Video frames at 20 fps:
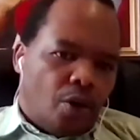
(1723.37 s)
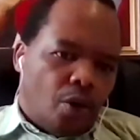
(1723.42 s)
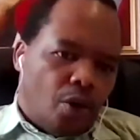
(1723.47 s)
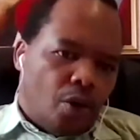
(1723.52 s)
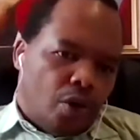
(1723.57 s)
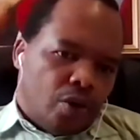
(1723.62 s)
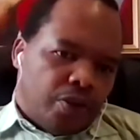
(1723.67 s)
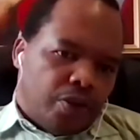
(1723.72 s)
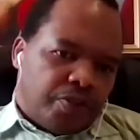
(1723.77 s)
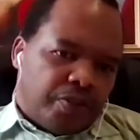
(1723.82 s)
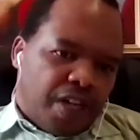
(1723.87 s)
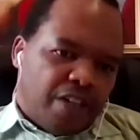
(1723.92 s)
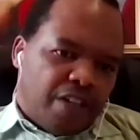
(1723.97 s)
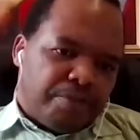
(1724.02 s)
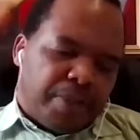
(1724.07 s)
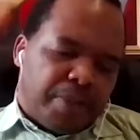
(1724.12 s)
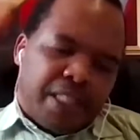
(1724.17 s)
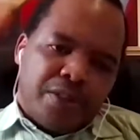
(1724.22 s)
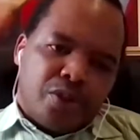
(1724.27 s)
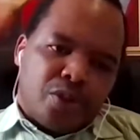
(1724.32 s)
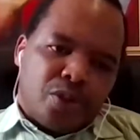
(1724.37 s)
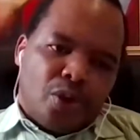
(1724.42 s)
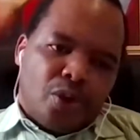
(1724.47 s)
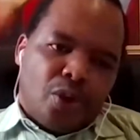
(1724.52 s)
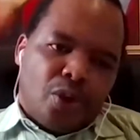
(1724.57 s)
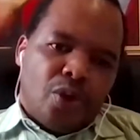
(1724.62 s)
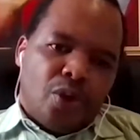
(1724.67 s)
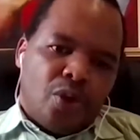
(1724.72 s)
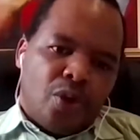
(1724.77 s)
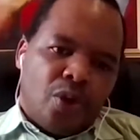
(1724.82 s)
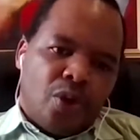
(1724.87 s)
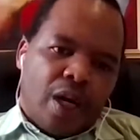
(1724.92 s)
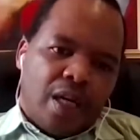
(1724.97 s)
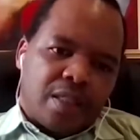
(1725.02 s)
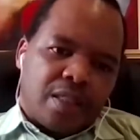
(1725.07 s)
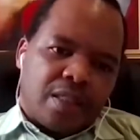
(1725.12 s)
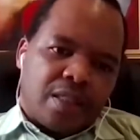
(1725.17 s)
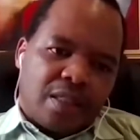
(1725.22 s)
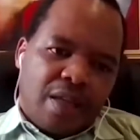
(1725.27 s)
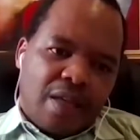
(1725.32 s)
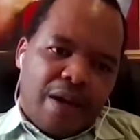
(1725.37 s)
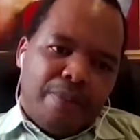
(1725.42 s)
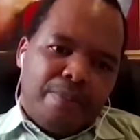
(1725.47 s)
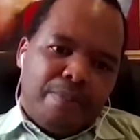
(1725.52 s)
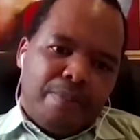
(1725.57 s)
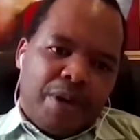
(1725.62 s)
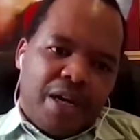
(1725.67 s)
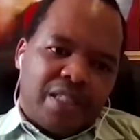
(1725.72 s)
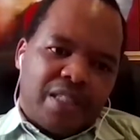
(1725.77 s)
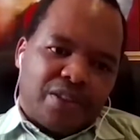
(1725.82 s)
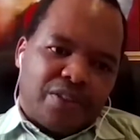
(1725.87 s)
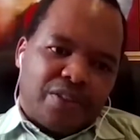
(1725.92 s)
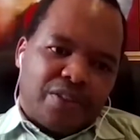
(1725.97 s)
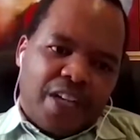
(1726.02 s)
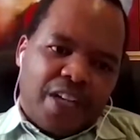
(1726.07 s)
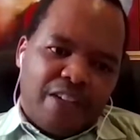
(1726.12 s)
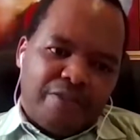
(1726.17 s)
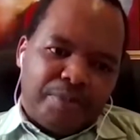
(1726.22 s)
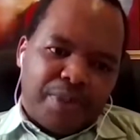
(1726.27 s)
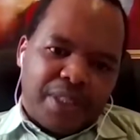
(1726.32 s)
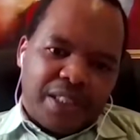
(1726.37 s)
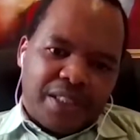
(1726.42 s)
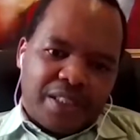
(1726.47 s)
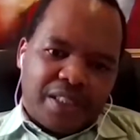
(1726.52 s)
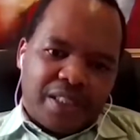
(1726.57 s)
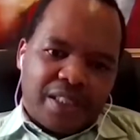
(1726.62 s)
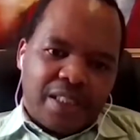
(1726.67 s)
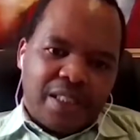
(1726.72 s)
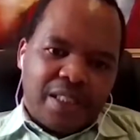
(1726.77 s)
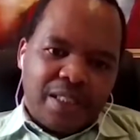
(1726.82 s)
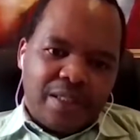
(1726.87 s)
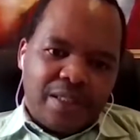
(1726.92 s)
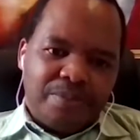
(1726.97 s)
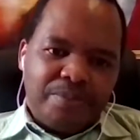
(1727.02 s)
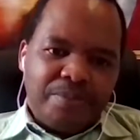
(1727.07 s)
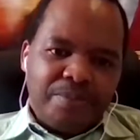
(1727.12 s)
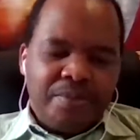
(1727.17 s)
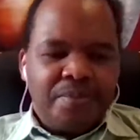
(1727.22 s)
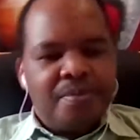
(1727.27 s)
all of government, or are some parts of government still,